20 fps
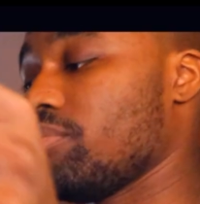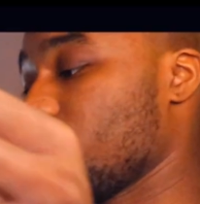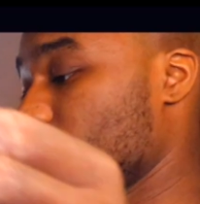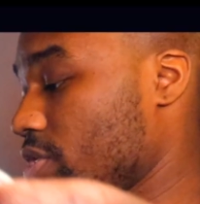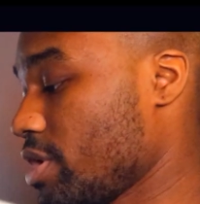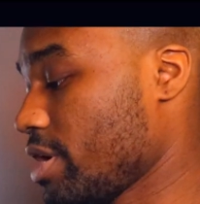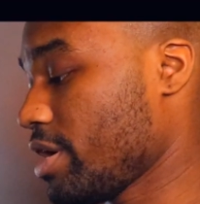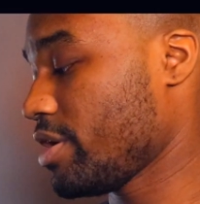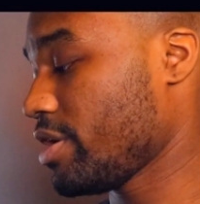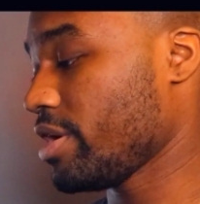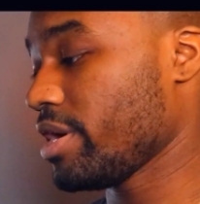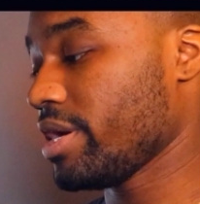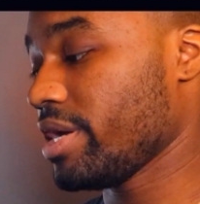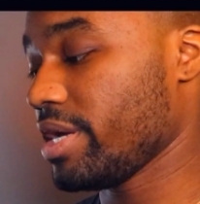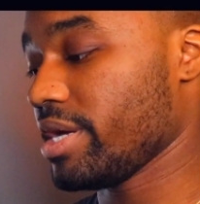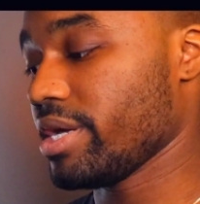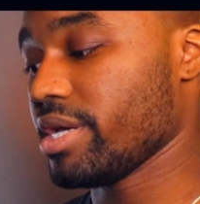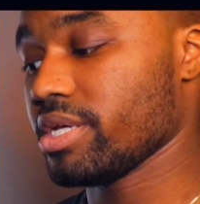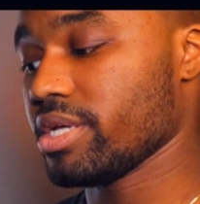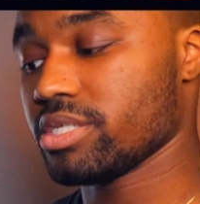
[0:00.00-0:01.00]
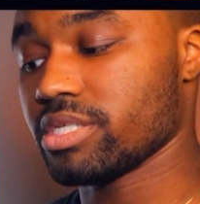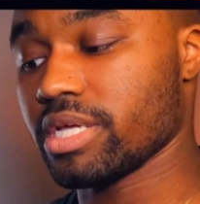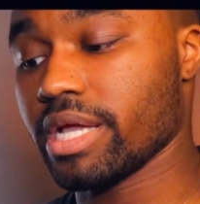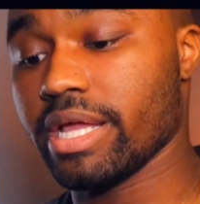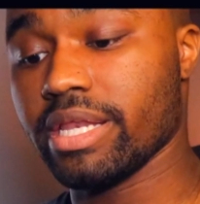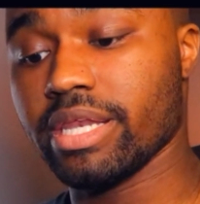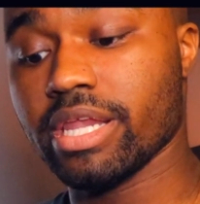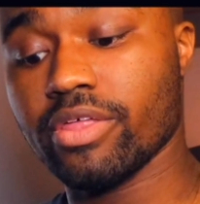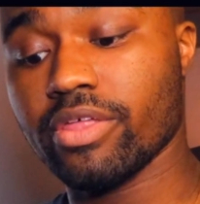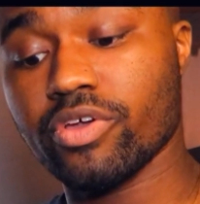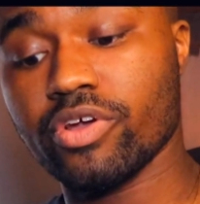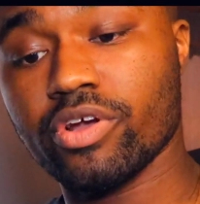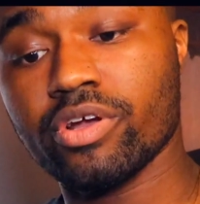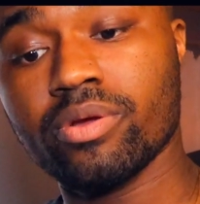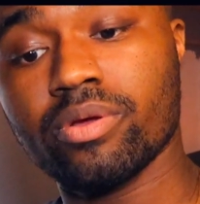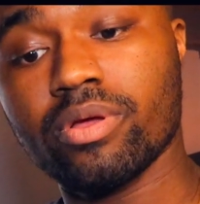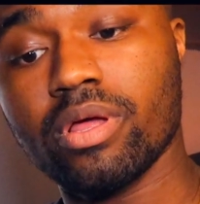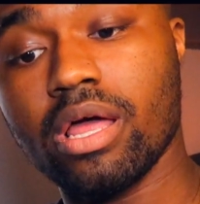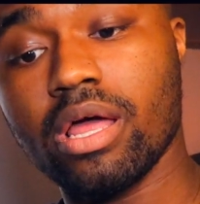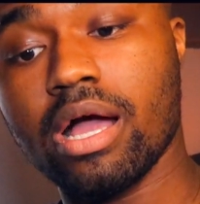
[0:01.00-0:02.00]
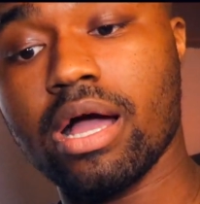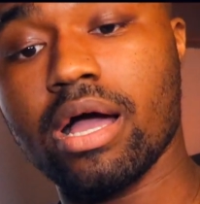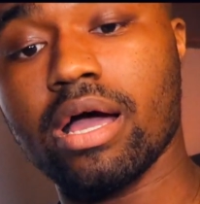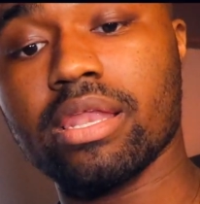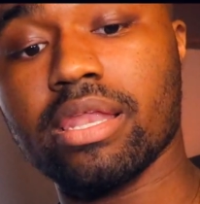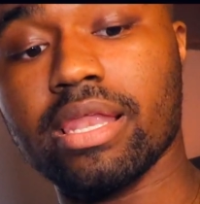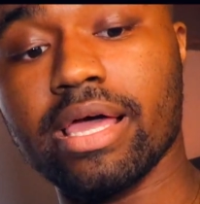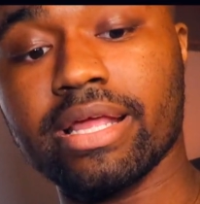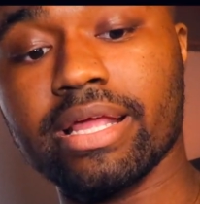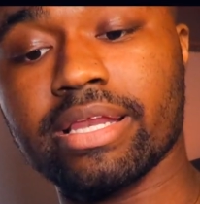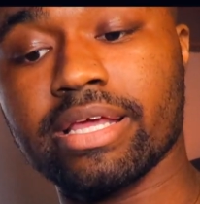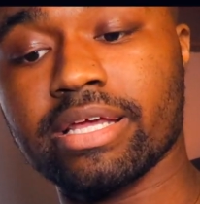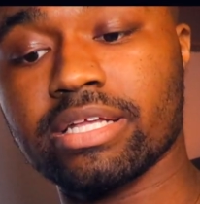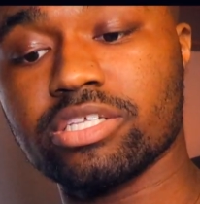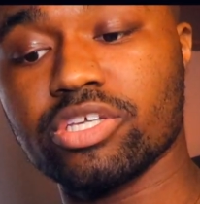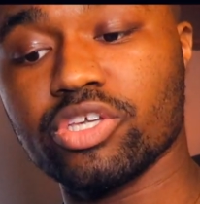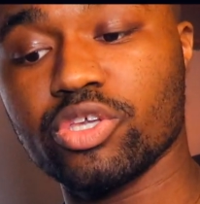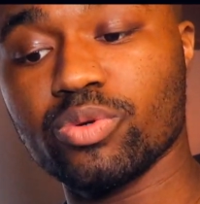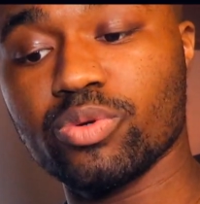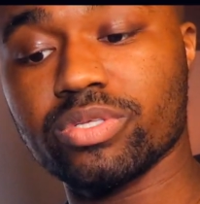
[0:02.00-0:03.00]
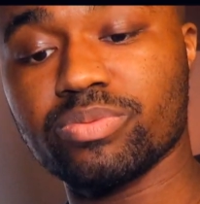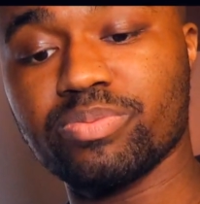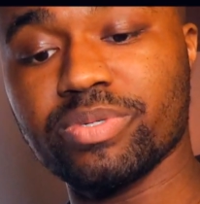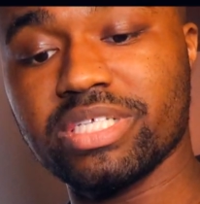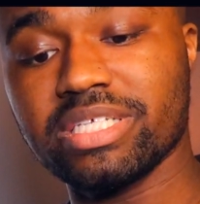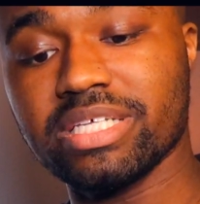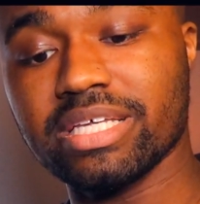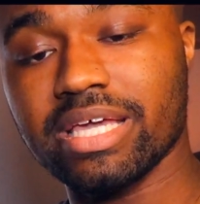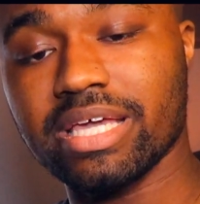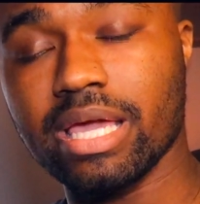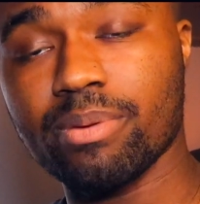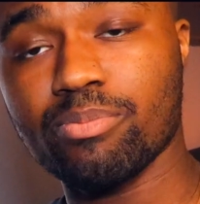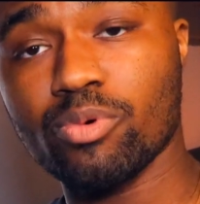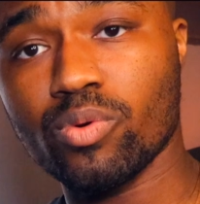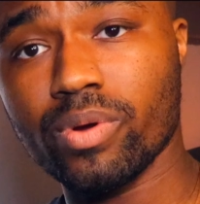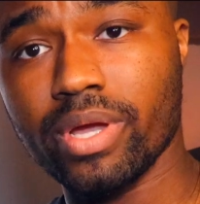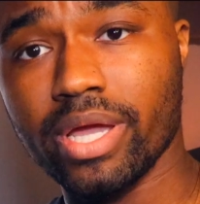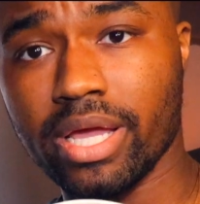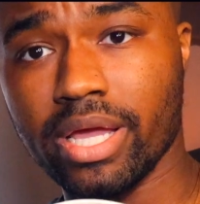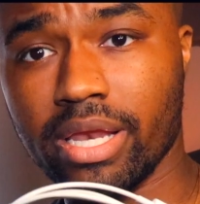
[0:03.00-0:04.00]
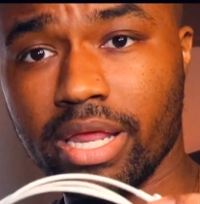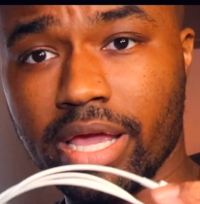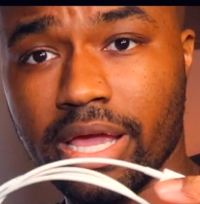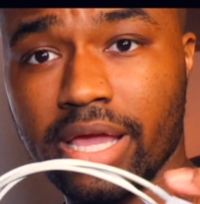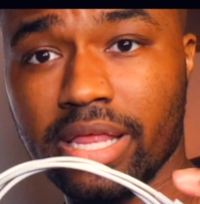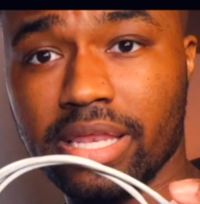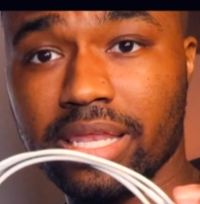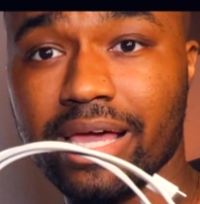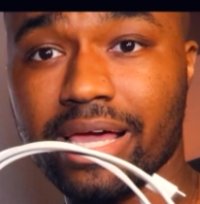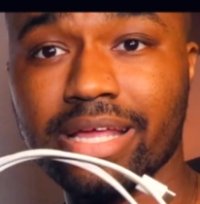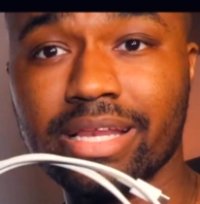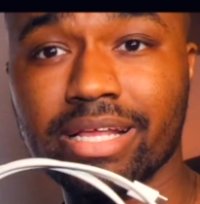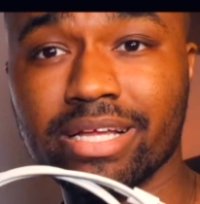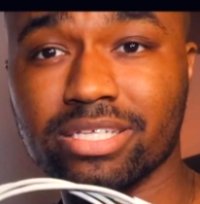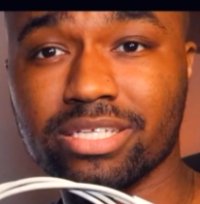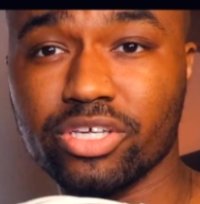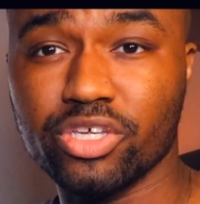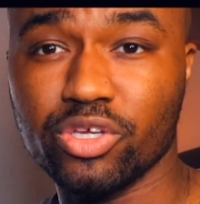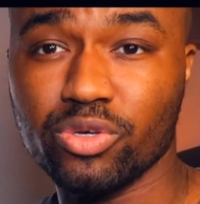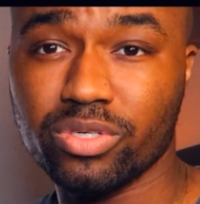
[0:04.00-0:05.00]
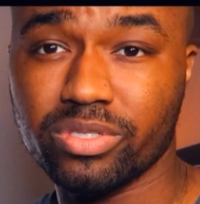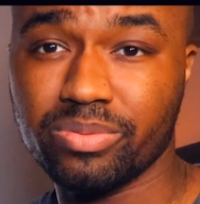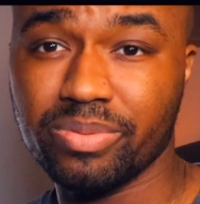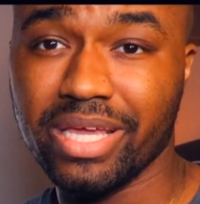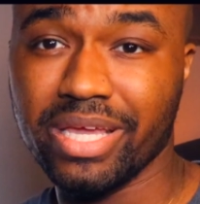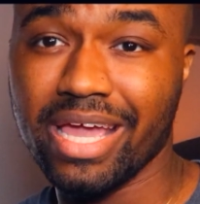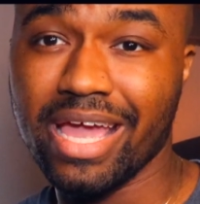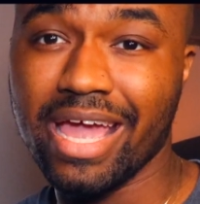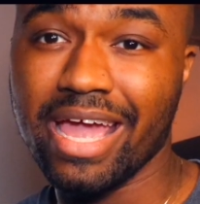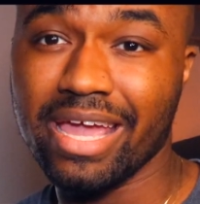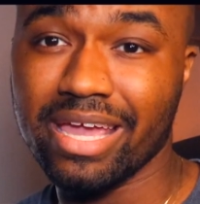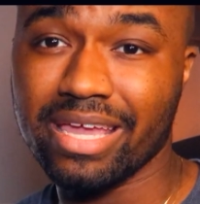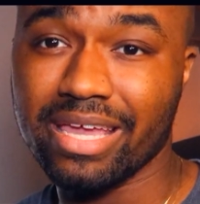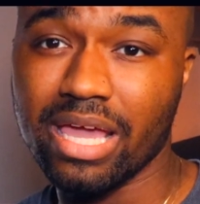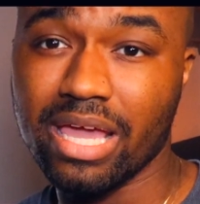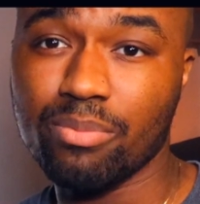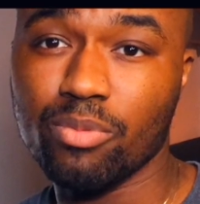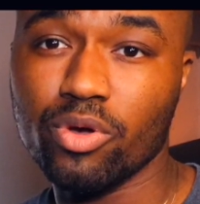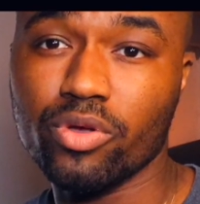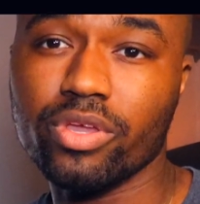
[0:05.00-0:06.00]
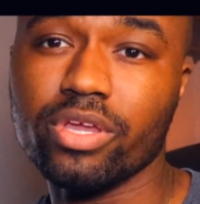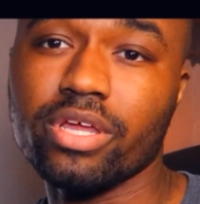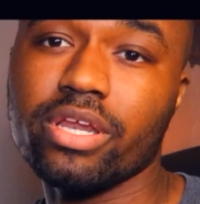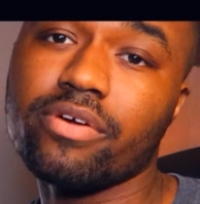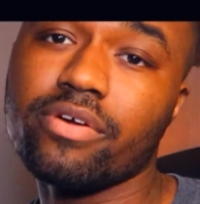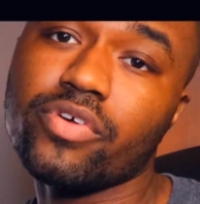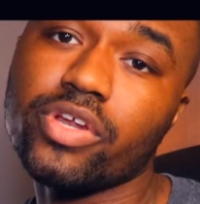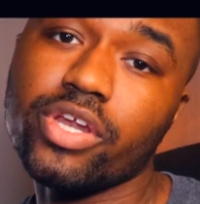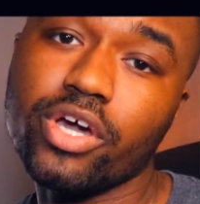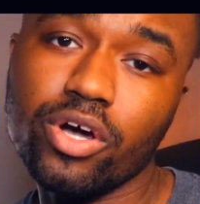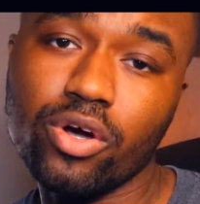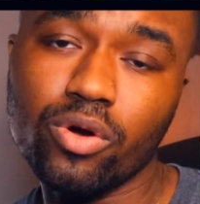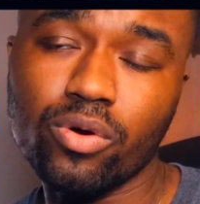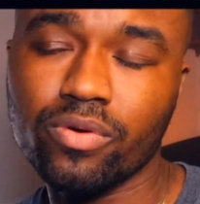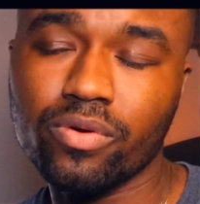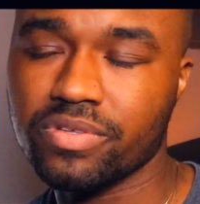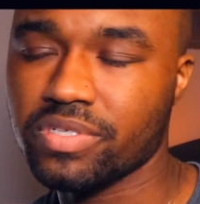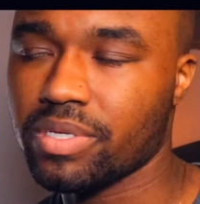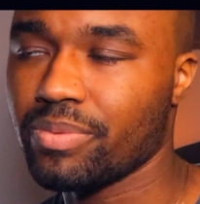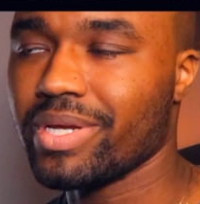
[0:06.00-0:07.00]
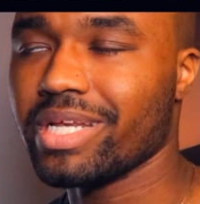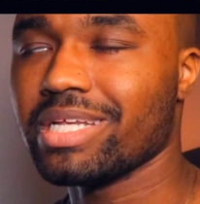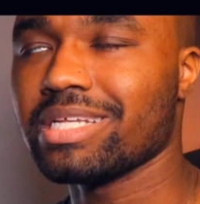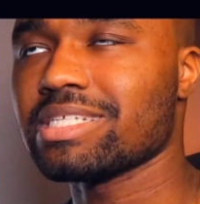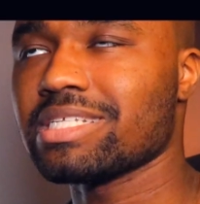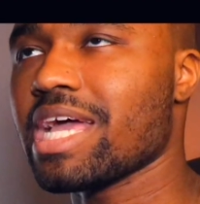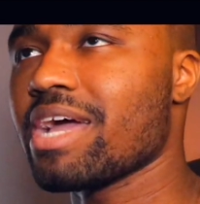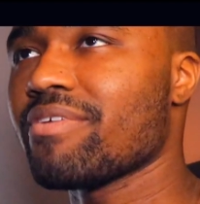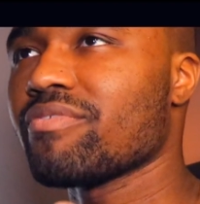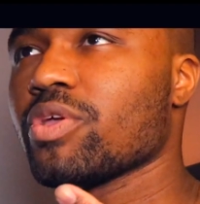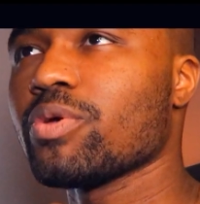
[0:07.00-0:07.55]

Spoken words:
There is another lightning to USB-C cable and a lightning to USB-A cable. You never know if somebody doesn't have a